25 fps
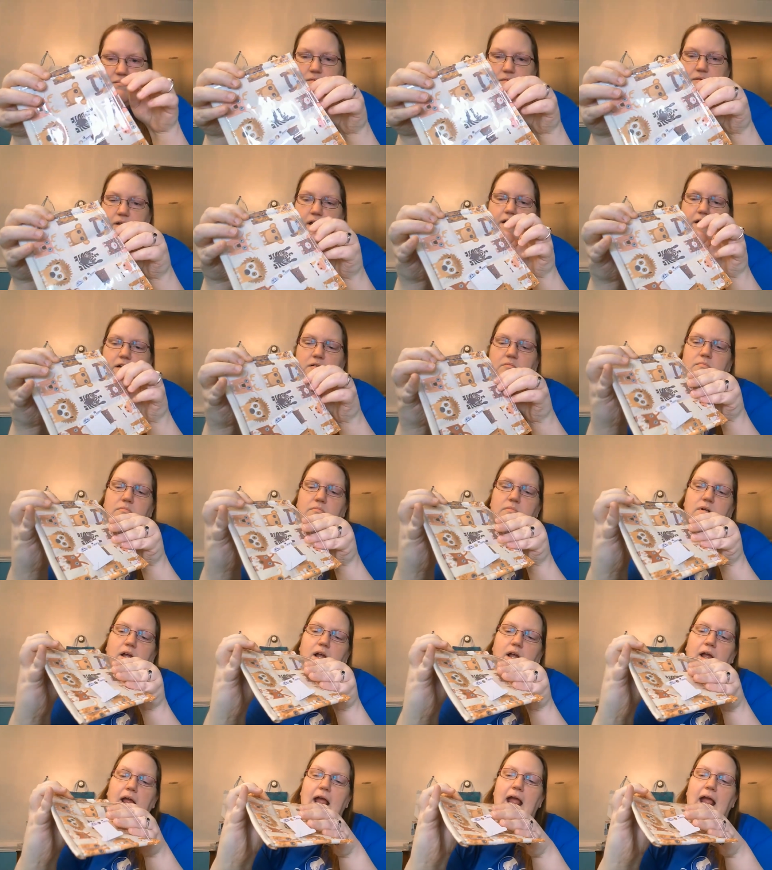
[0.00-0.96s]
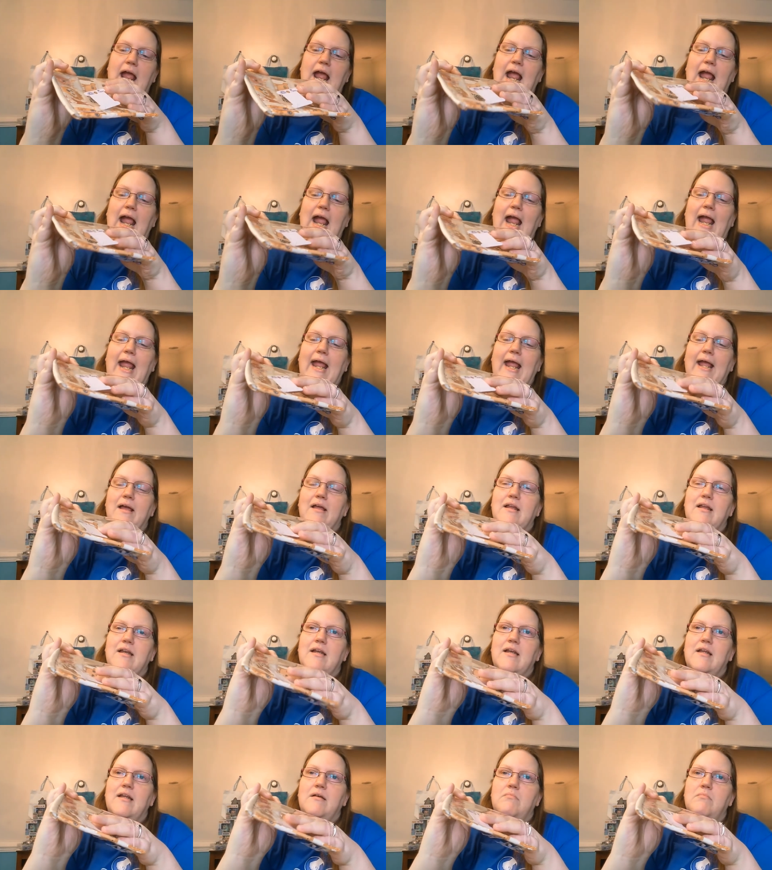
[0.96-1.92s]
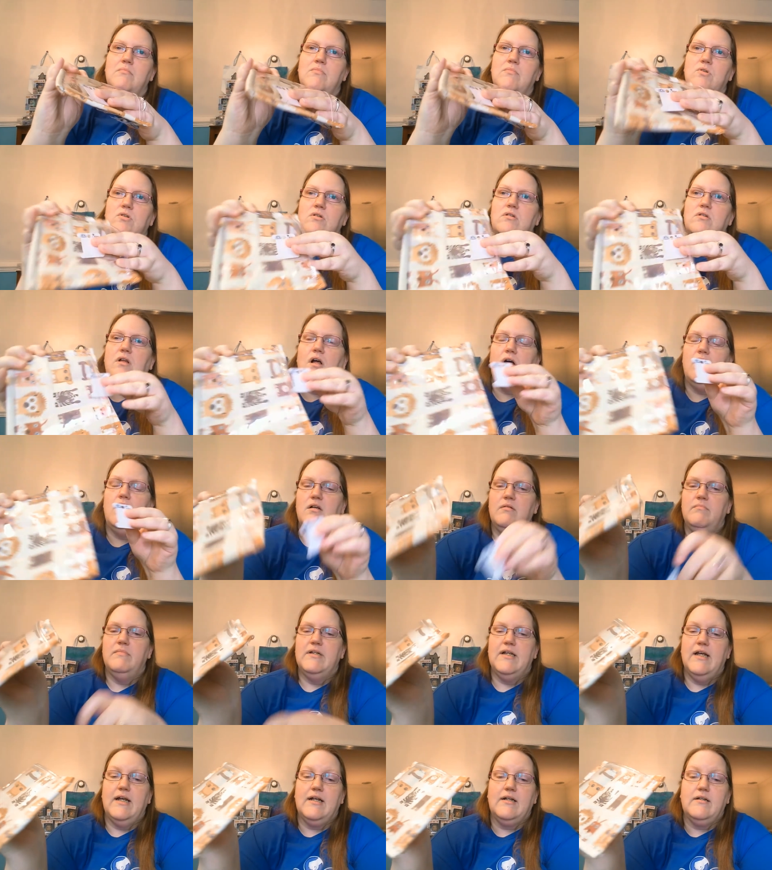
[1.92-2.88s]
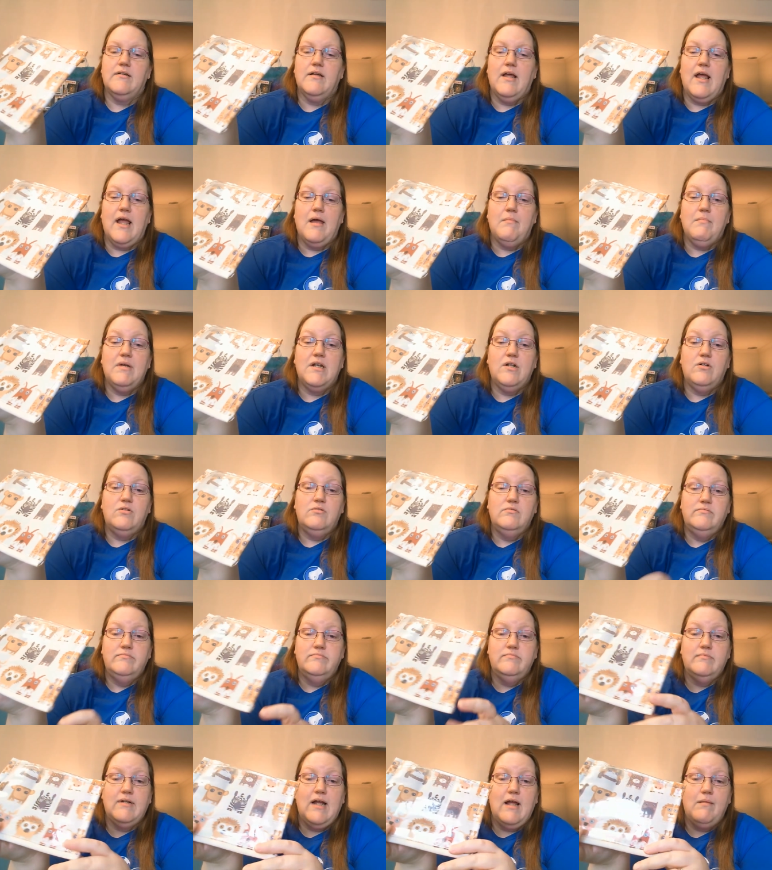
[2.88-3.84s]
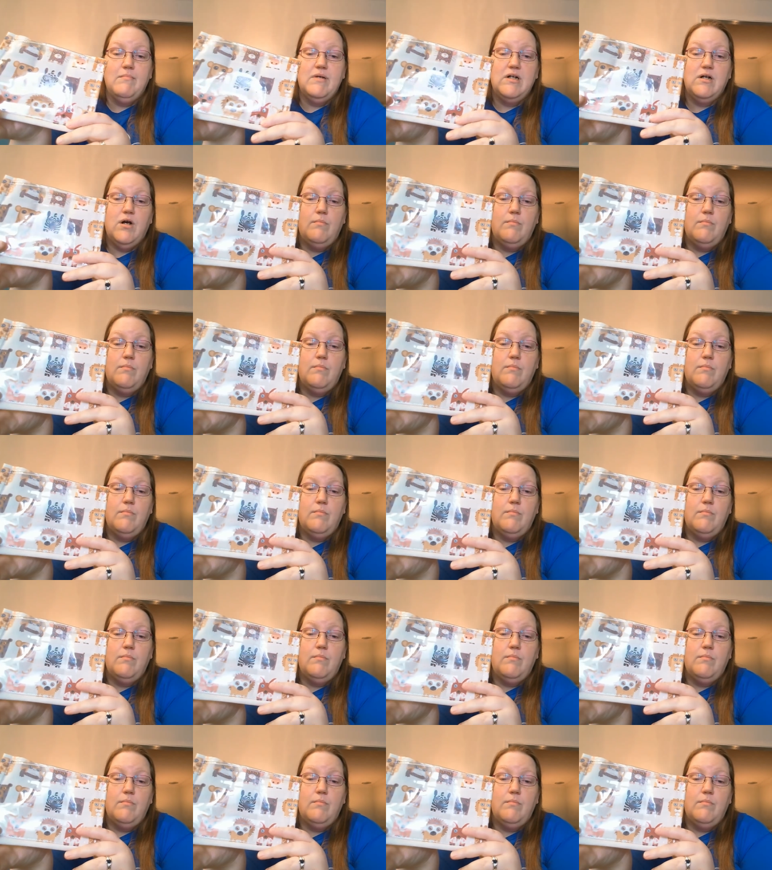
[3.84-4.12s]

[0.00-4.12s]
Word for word: animal animal almanac, aminal, aminal,